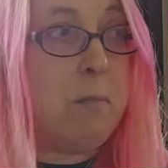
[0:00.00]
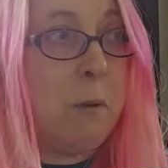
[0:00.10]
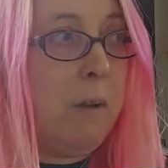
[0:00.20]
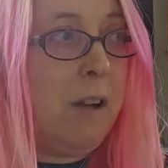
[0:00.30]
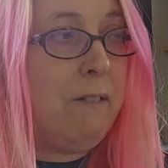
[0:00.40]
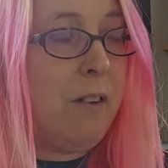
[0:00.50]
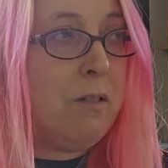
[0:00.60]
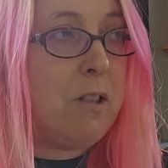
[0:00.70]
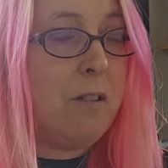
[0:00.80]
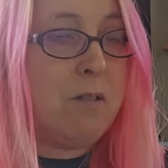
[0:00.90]
but my
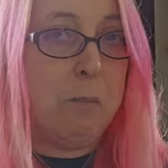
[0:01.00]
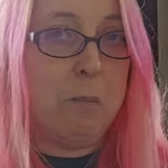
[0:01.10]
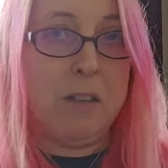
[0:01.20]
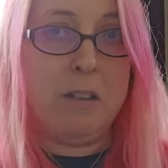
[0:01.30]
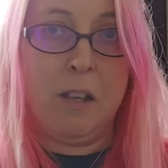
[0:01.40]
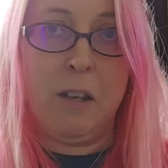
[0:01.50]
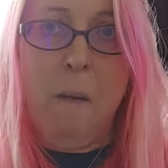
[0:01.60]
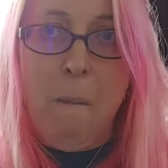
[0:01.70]
photos on my thing